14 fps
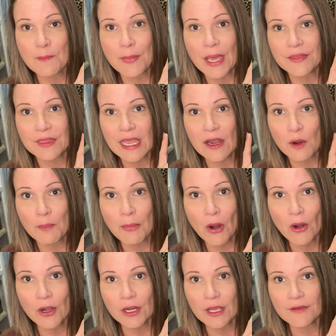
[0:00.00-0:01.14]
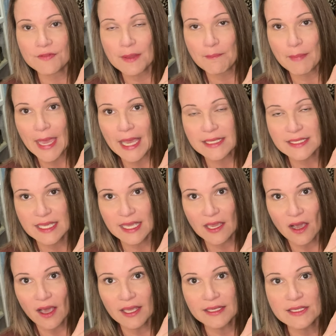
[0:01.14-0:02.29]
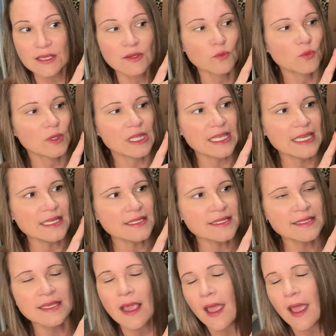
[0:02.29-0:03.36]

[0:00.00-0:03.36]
but they are part of the Basquiat release.